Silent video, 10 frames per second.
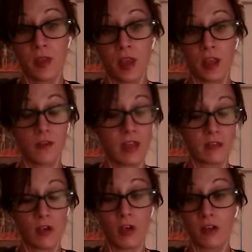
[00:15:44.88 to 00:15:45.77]
And if
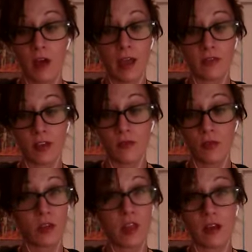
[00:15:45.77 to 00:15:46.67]
that's all you're asking
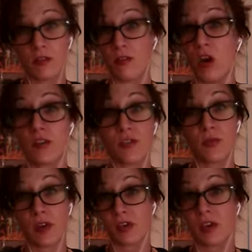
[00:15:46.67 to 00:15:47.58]
for, that is not too
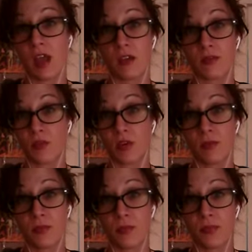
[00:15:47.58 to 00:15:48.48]
much to ask for.
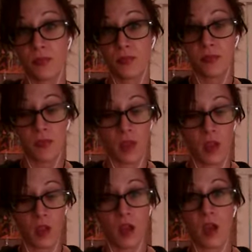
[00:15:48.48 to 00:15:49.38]

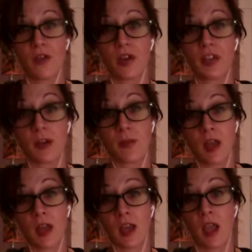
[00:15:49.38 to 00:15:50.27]
All right,
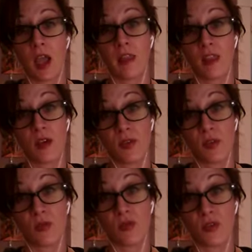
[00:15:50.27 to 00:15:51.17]
Gemini, I love you
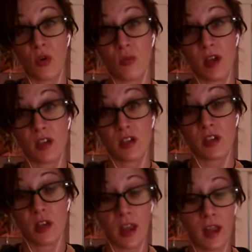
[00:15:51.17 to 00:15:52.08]
so
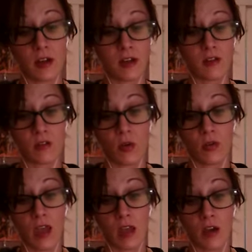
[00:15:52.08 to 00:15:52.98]
much. And just know
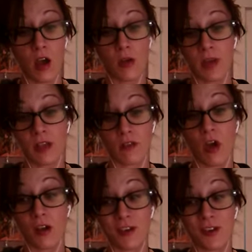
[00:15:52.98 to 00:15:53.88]
that karma is
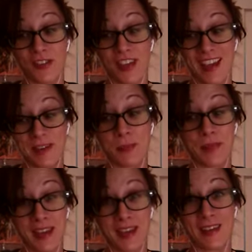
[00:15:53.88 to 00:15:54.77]
on your side
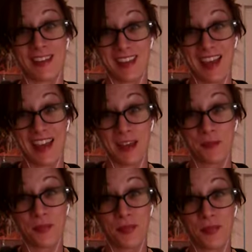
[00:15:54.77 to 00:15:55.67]
big time.